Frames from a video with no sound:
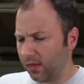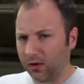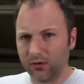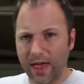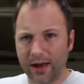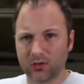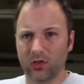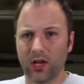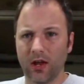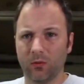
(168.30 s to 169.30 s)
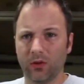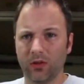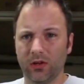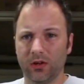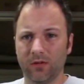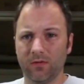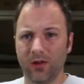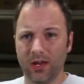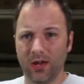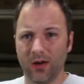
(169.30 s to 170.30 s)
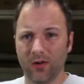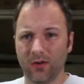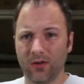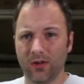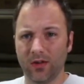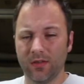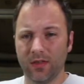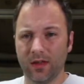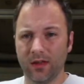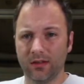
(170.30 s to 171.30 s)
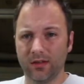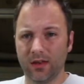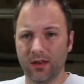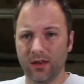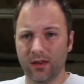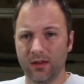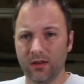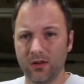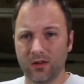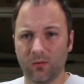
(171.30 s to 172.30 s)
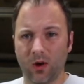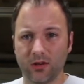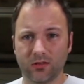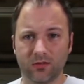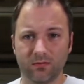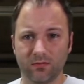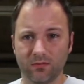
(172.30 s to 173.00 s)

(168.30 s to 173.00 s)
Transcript: There's actually a really good video that you can watch